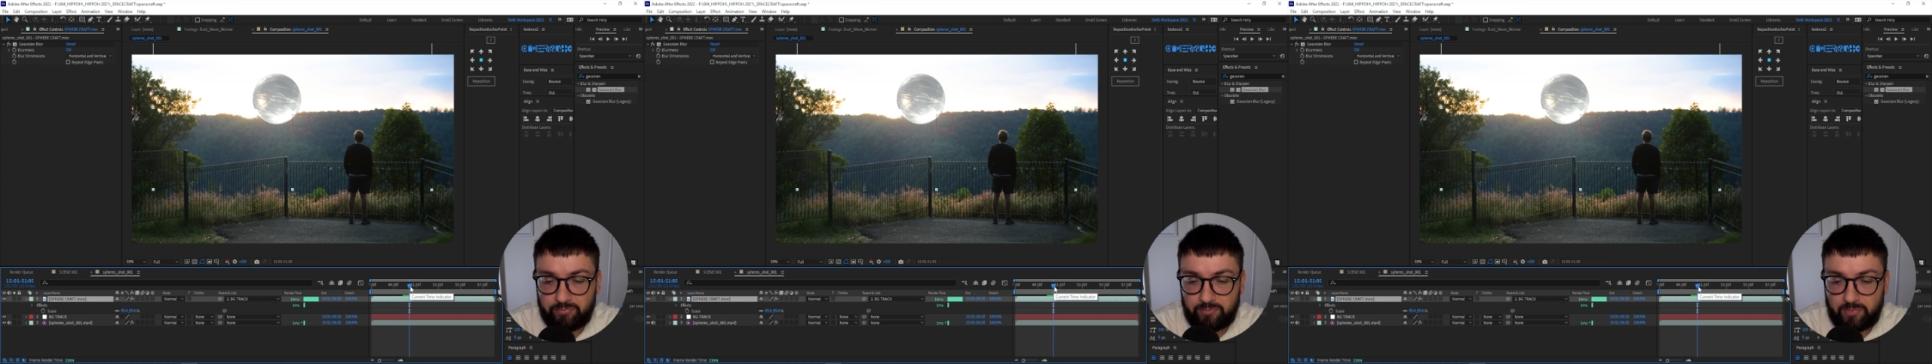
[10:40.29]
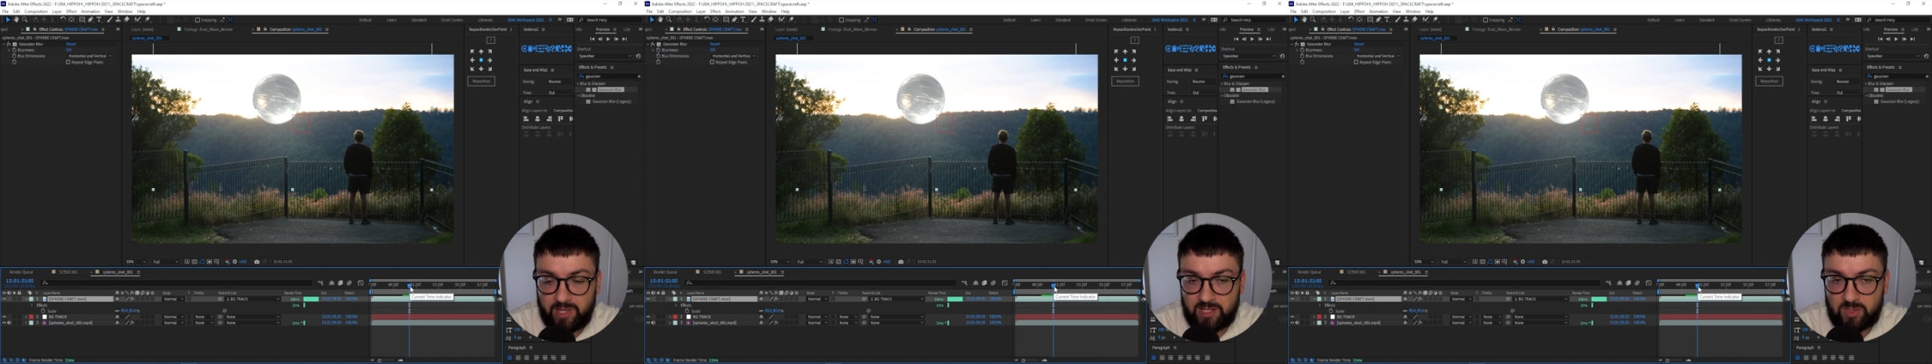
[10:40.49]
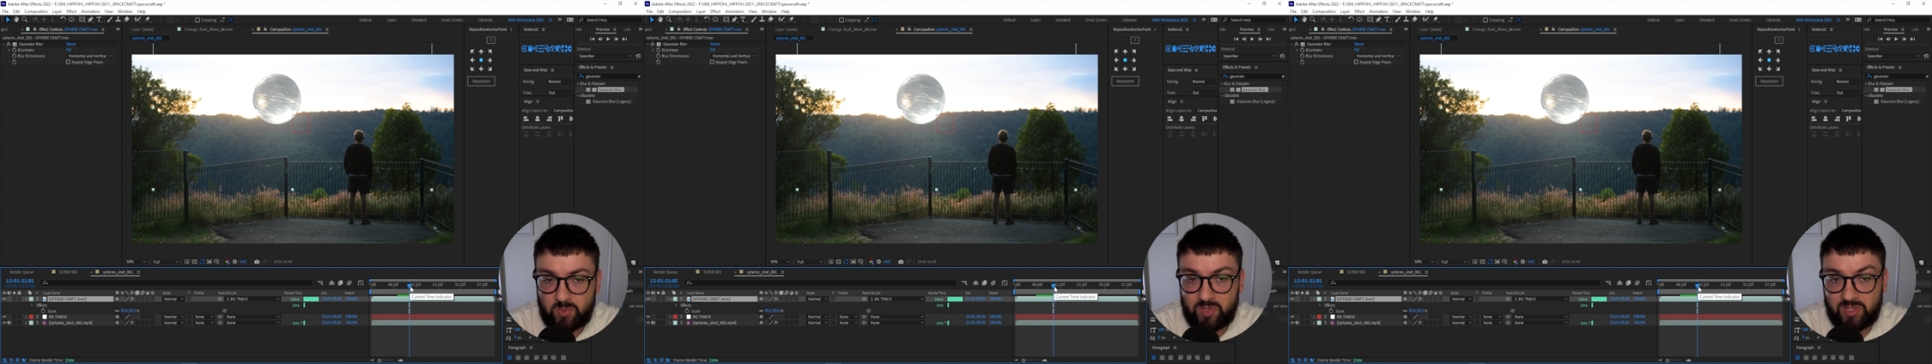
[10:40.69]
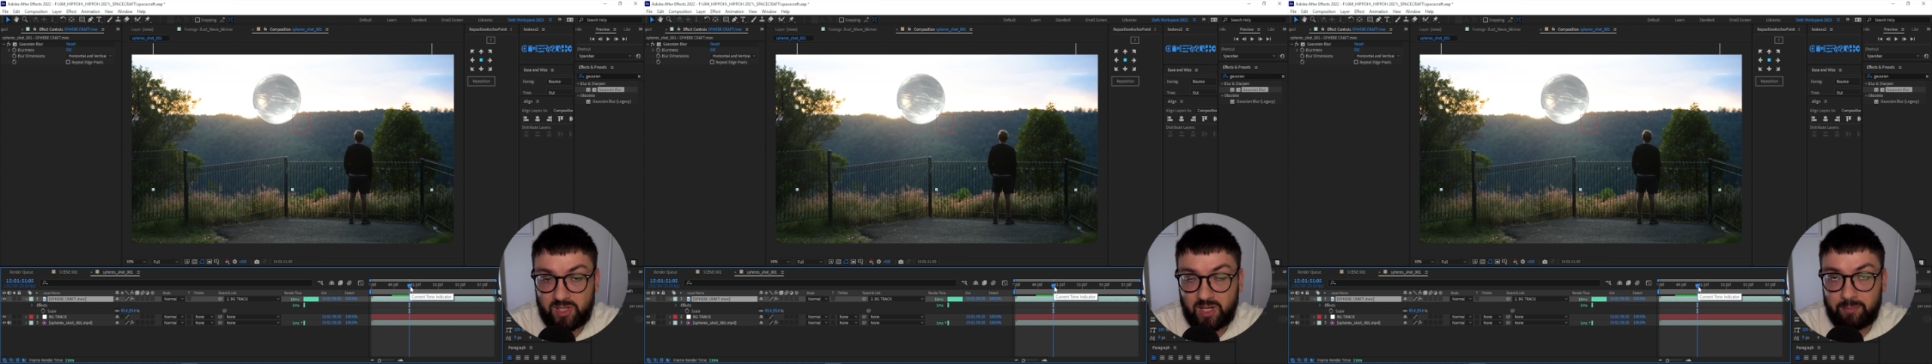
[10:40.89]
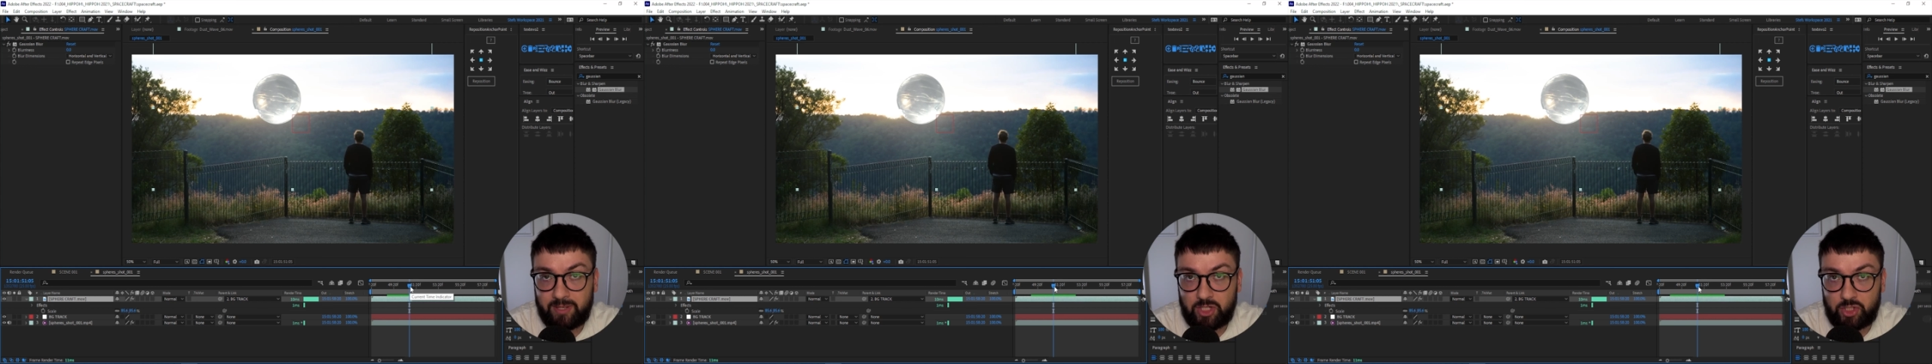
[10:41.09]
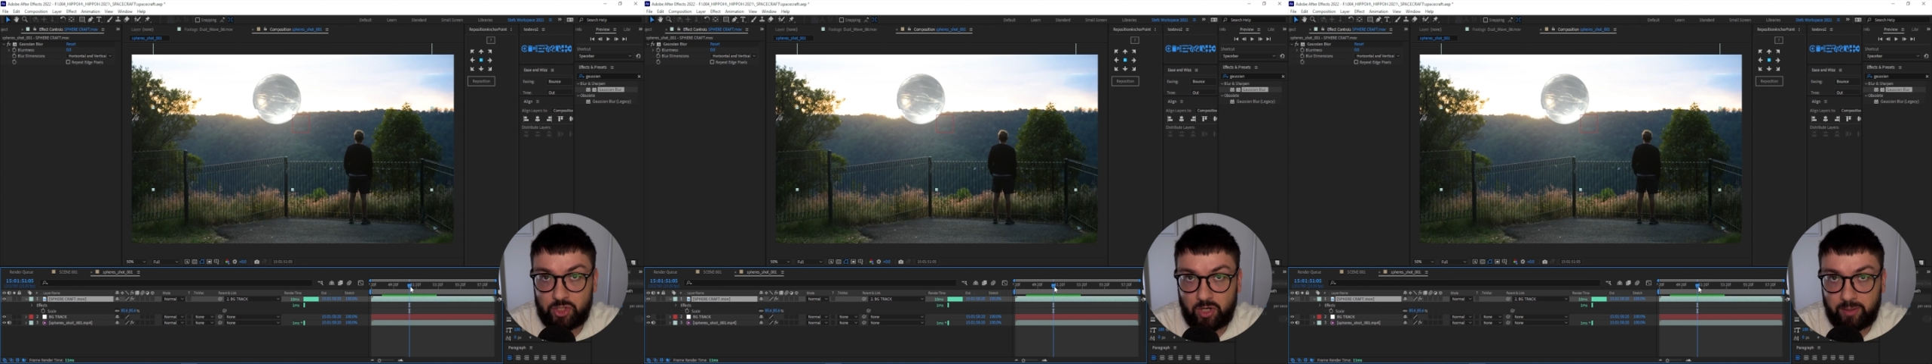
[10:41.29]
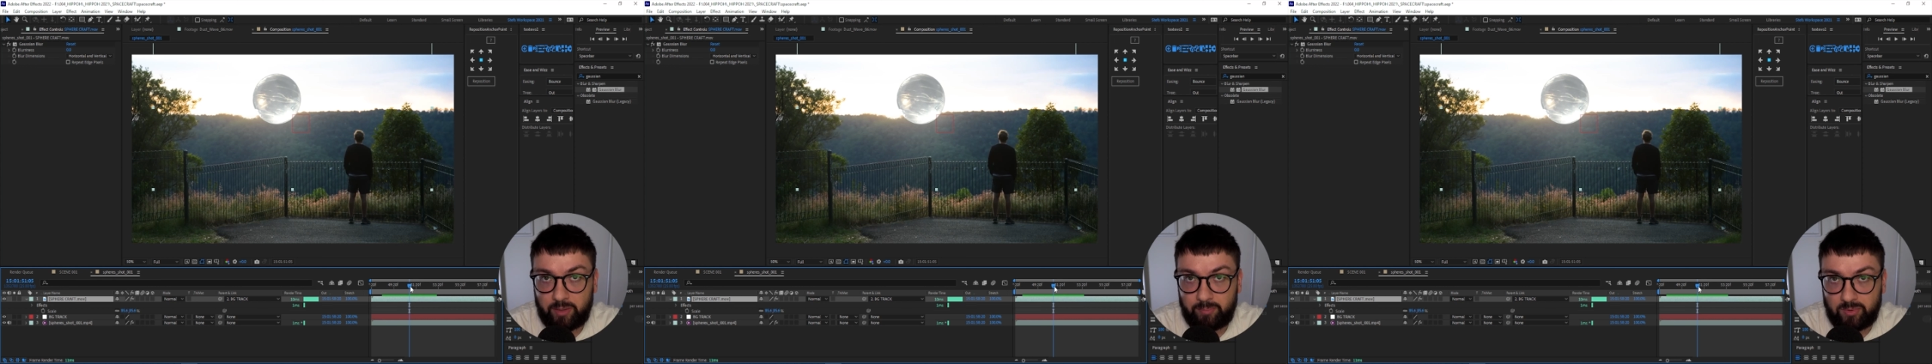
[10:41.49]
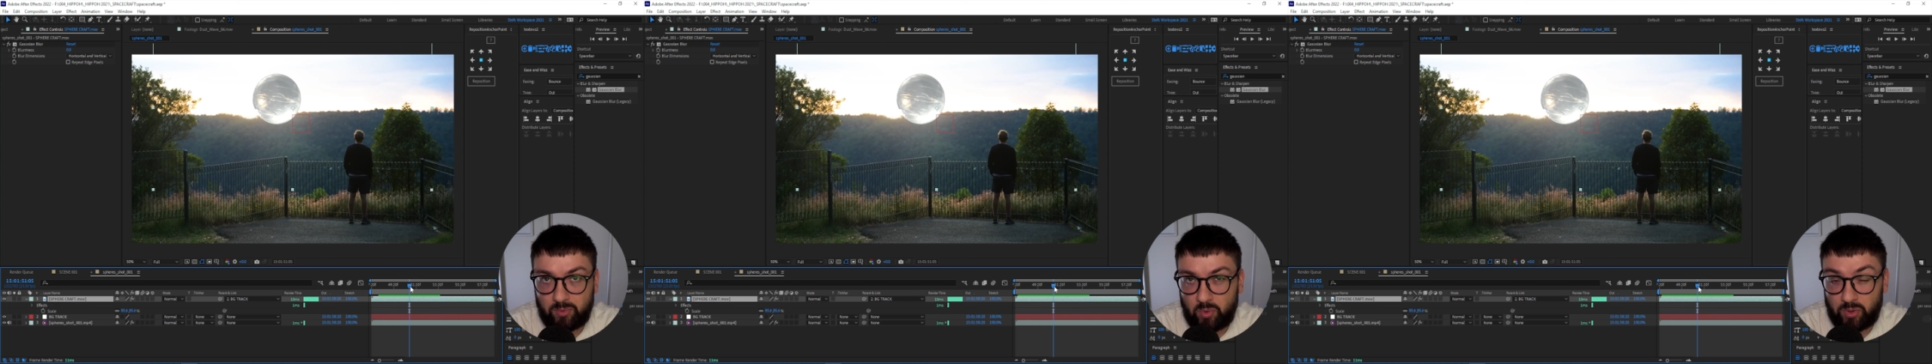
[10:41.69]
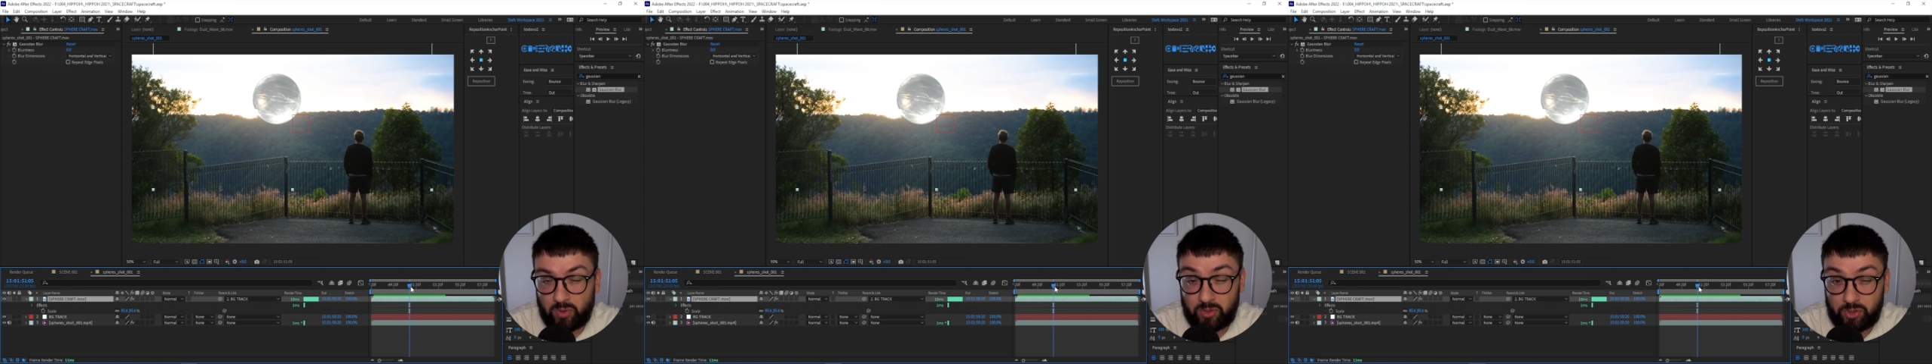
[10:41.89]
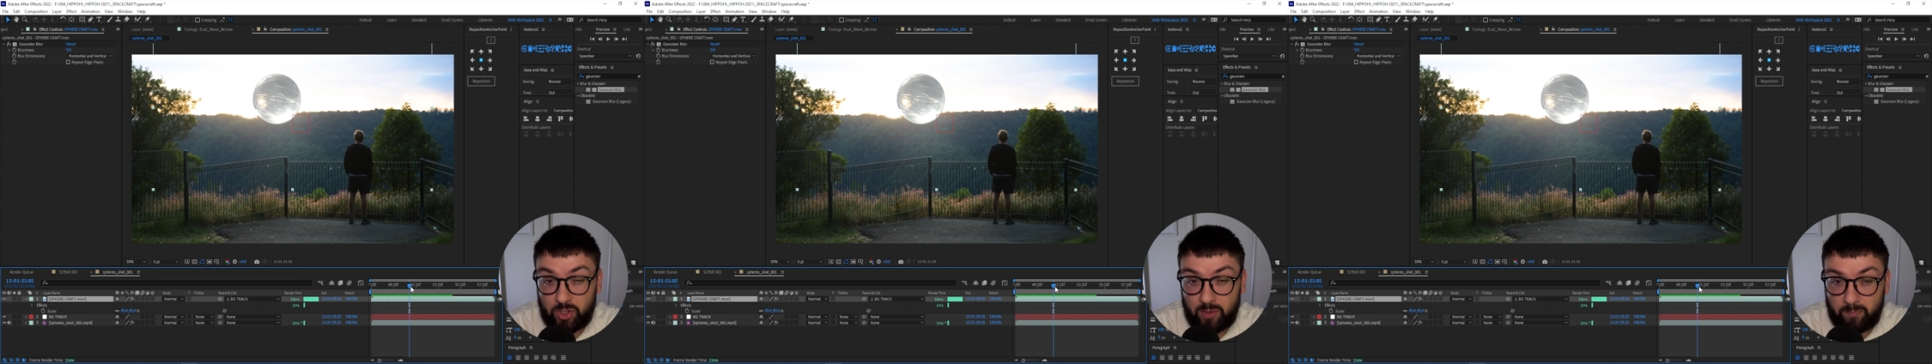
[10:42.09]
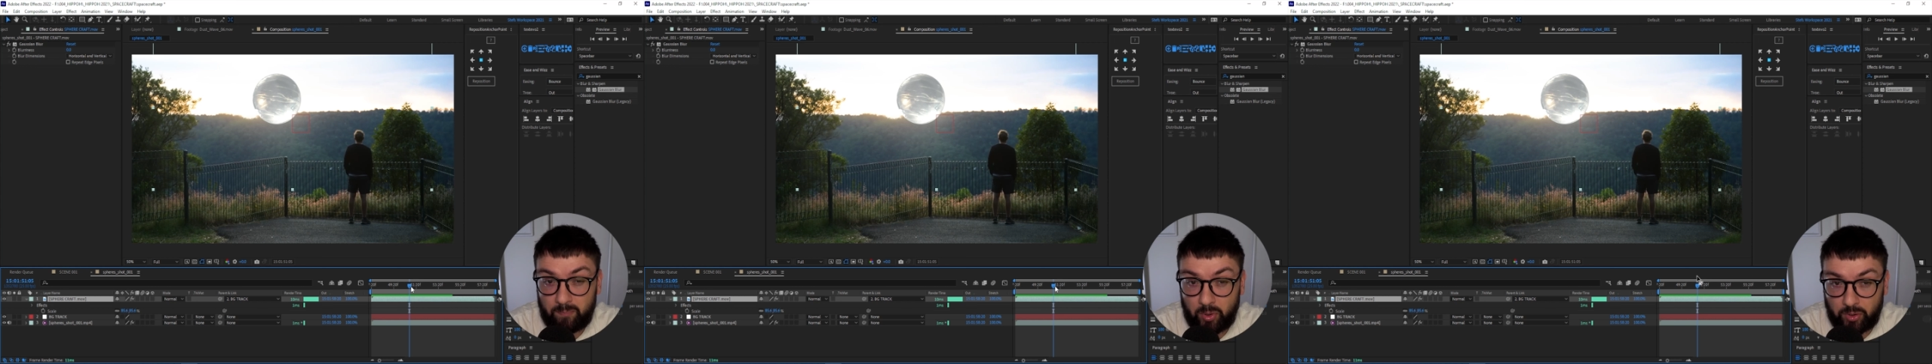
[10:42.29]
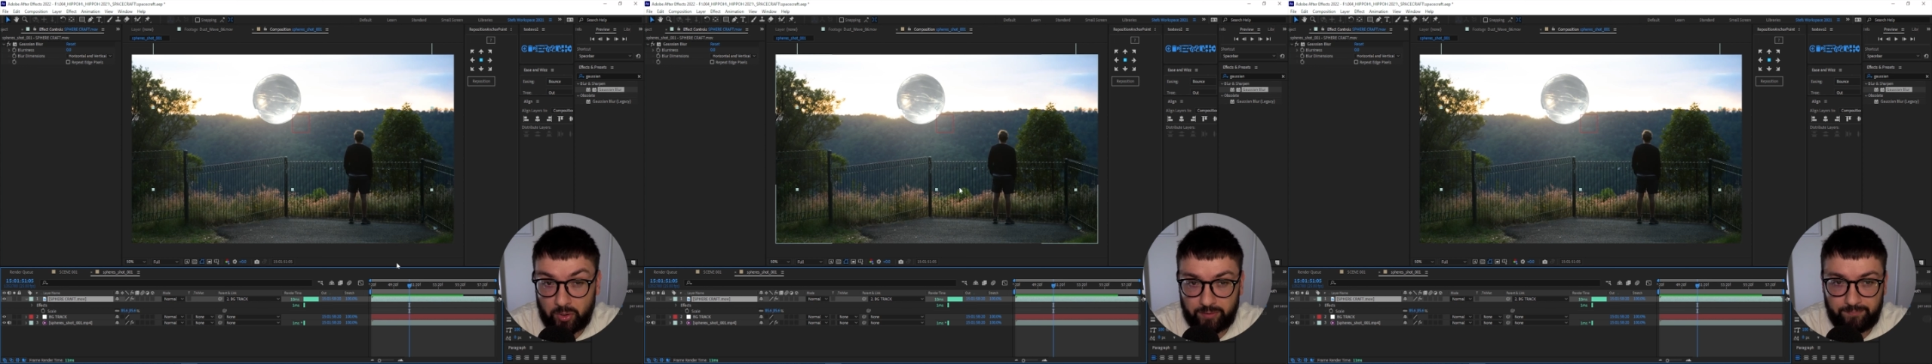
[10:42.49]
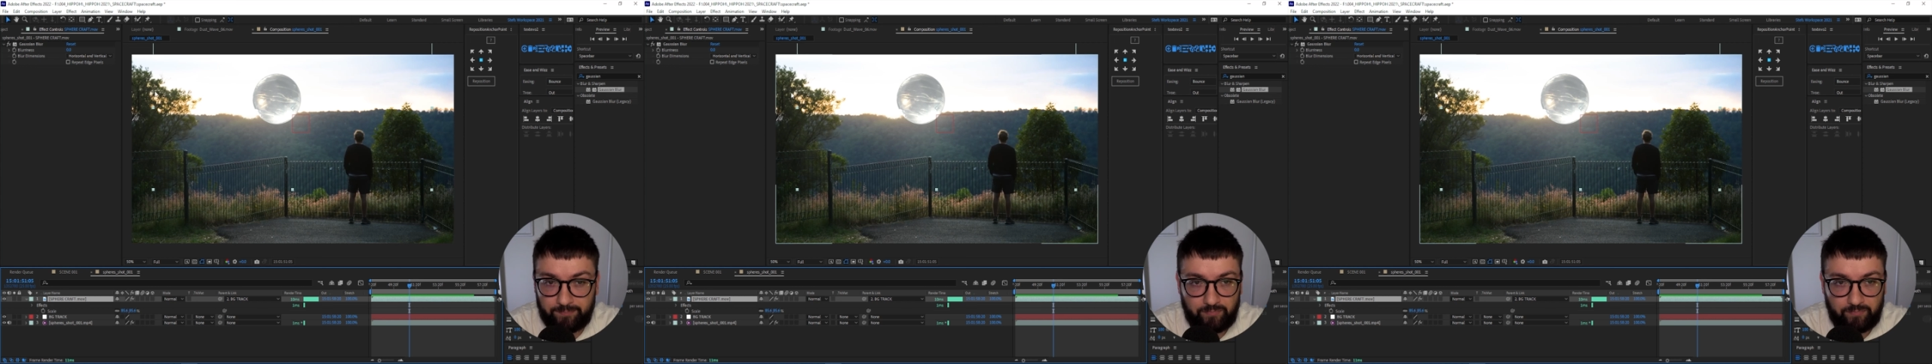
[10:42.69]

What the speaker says: That's where it's gonna be sharp or sharper.